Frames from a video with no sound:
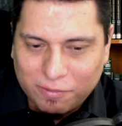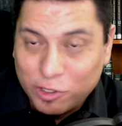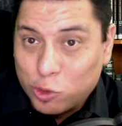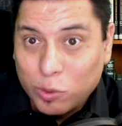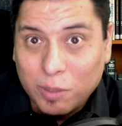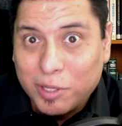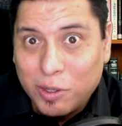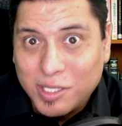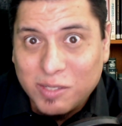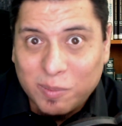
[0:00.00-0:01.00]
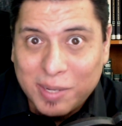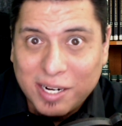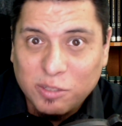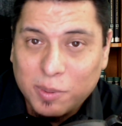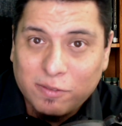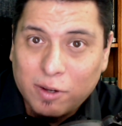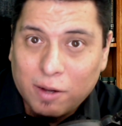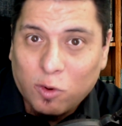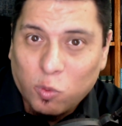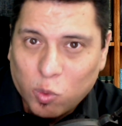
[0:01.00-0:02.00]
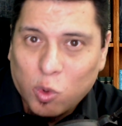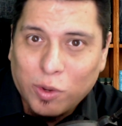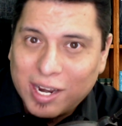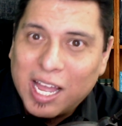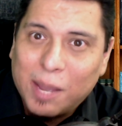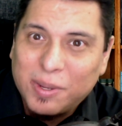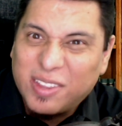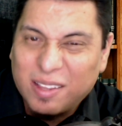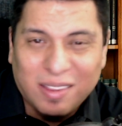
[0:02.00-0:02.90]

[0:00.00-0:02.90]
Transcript: visual appearance that reminds them of, of a war that happened that